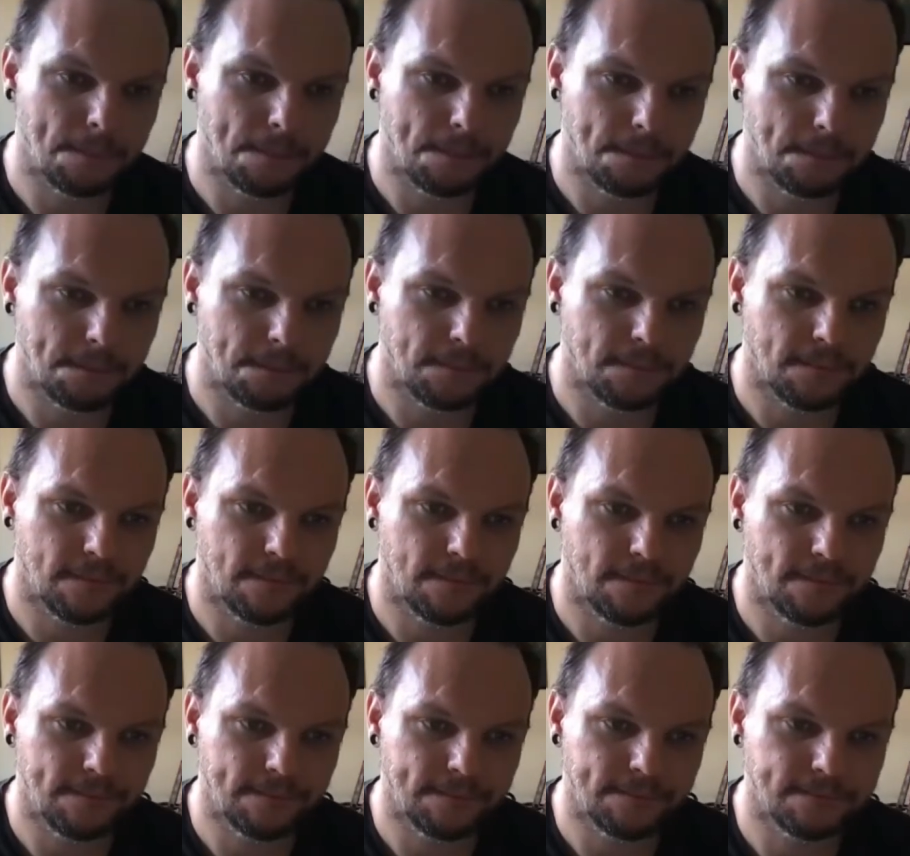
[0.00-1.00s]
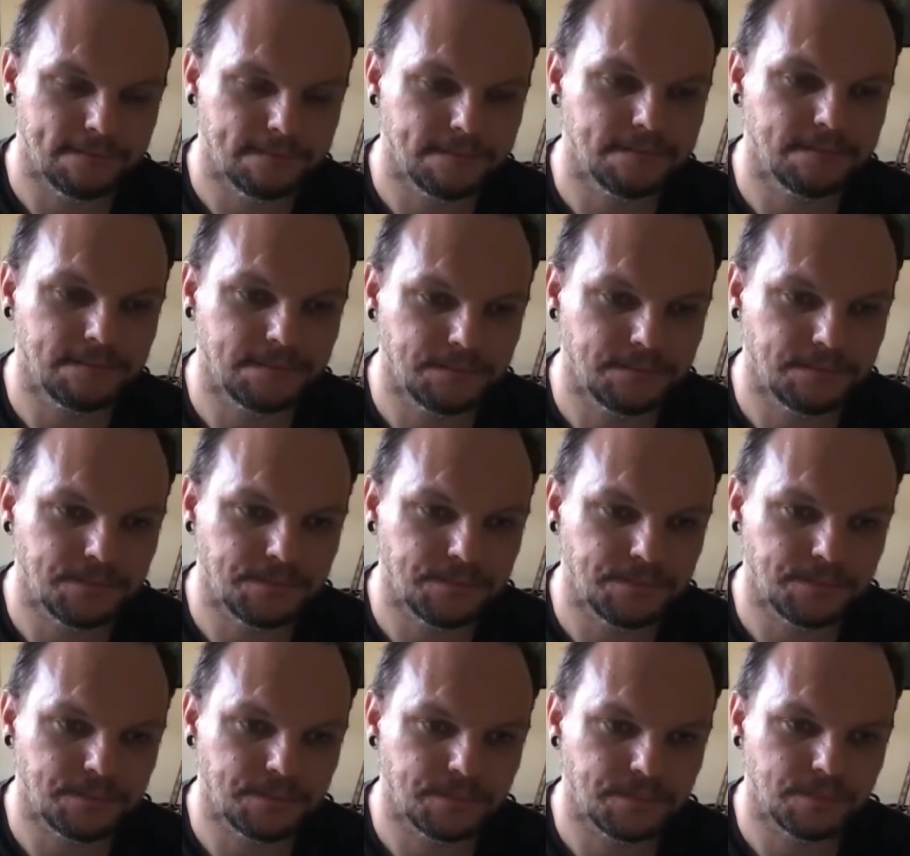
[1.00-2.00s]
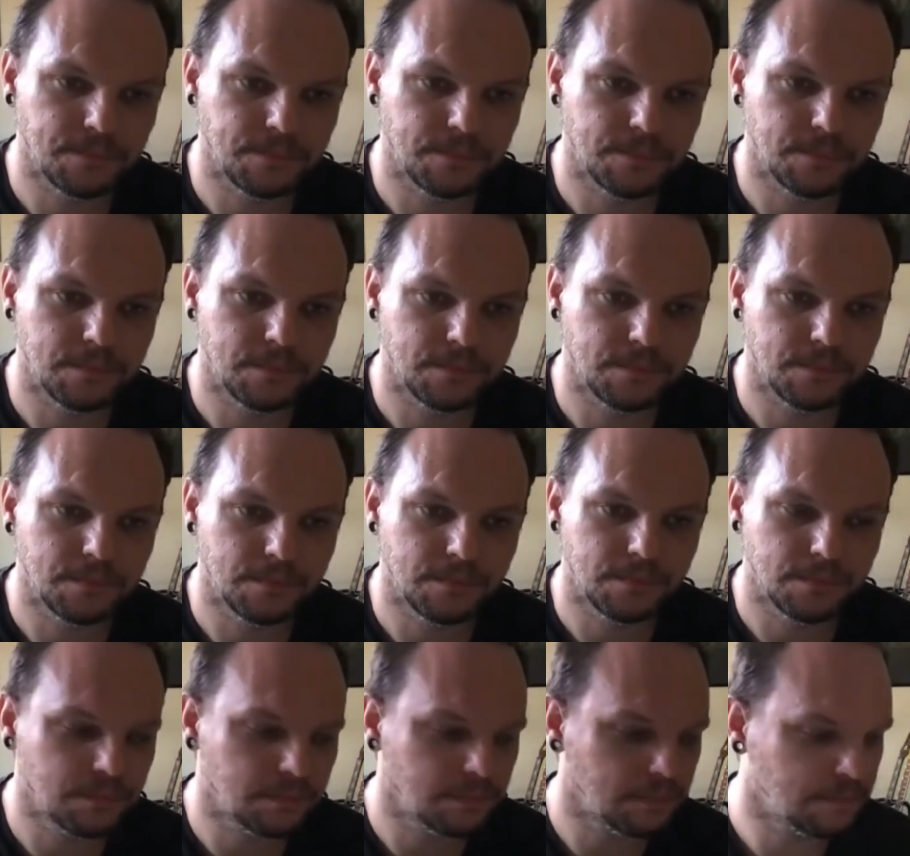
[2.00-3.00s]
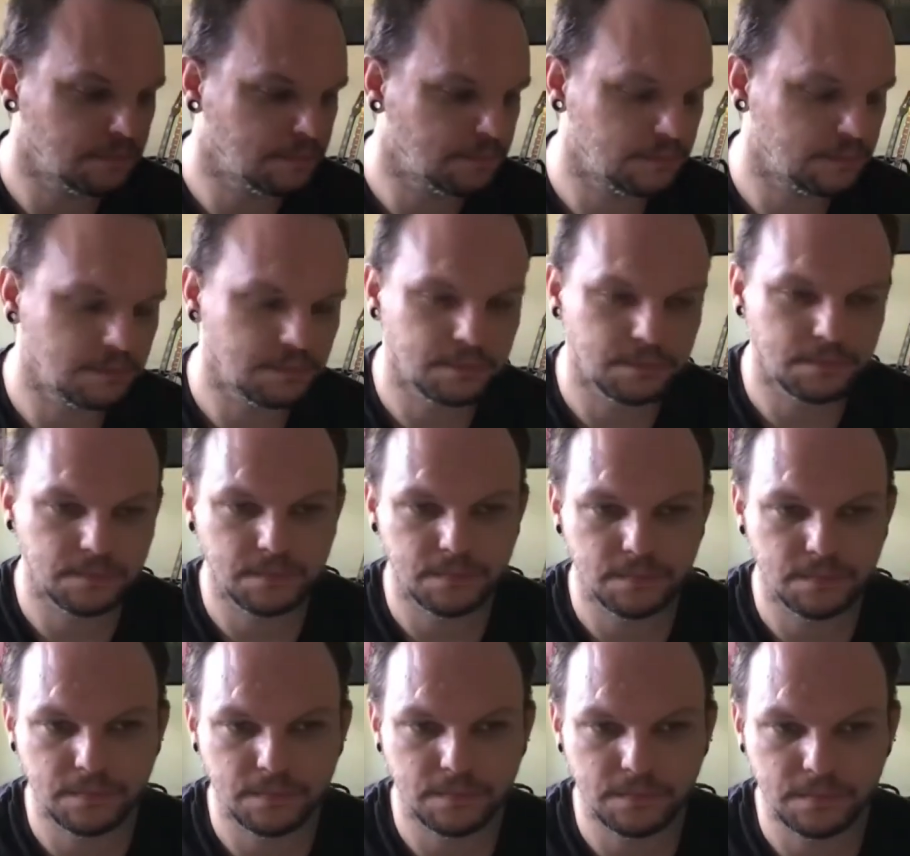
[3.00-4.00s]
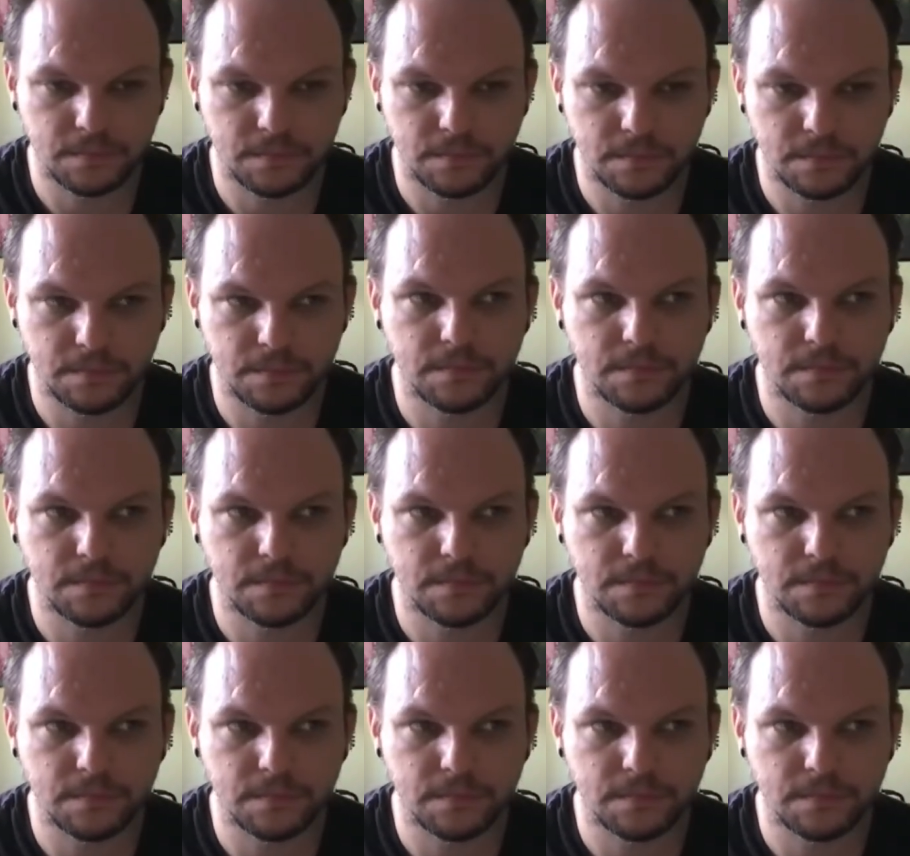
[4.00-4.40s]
No words are spoken by the person on screen.